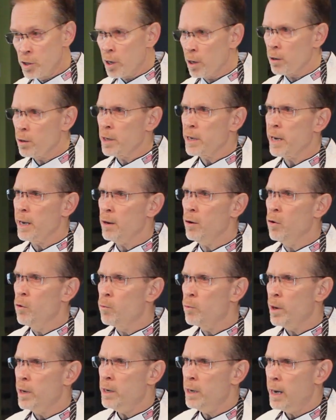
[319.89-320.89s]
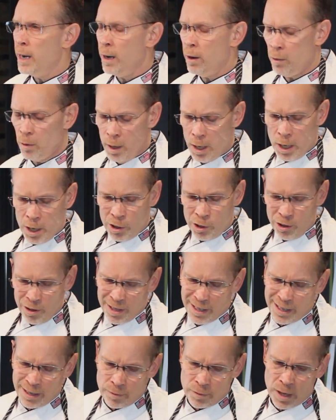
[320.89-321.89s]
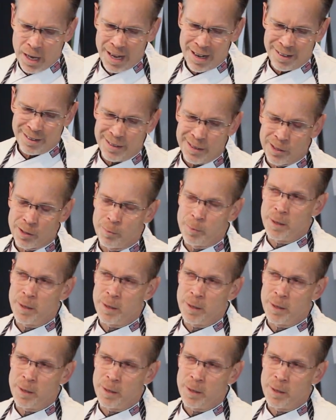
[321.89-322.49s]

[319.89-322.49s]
garlic at home right now, you could even add a little